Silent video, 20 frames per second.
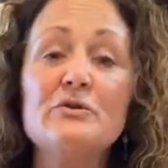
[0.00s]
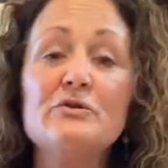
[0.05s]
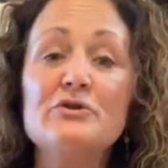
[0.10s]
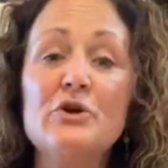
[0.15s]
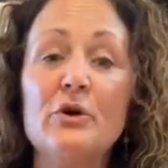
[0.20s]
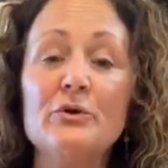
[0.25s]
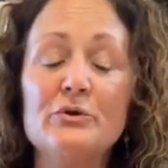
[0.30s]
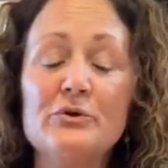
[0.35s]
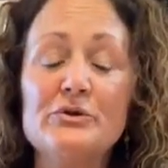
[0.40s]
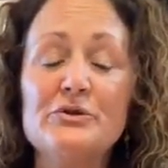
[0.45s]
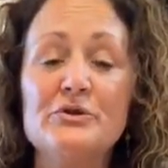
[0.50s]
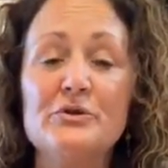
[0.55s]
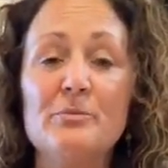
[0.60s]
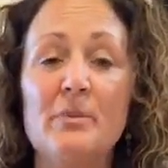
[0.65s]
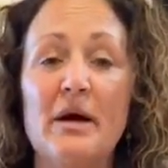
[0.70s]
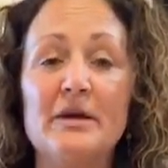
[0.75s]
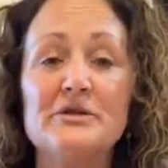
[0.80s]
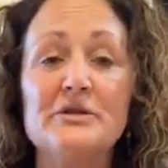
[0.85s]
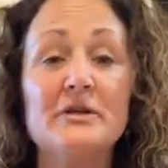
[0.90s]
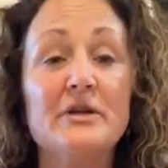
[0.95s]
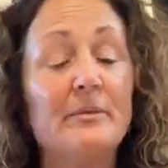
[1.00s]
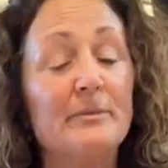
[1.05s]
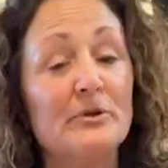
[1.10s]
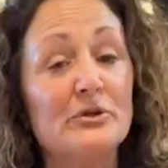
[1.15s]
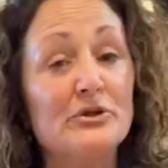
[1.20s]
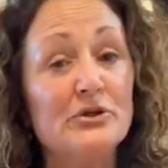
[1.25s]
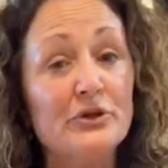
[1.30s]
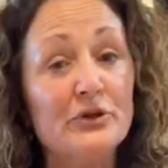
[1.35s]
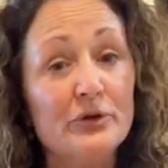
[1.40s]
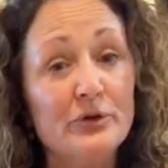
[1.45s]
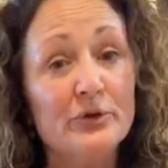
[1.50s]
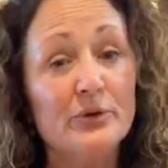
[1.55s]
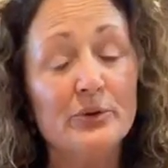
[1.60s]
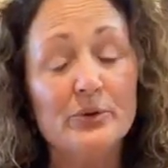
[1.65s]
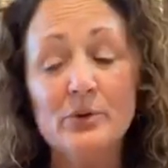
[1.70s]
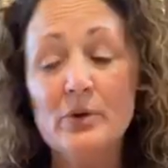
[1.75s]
don't use too much. And number two,